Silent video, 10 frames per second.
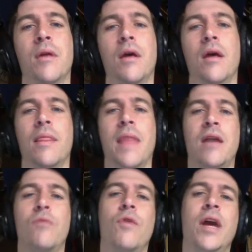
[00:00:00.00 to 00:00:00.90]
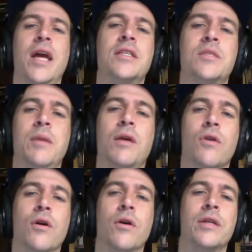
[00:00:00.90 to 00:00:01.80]
that in Regan's
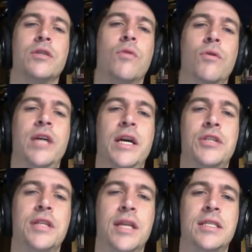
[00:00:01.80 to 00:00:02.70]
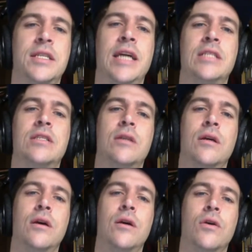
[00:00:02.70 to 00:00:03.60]
mirror is a quotation that states,
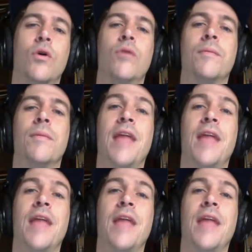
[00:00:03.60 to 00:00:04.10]
quote, "A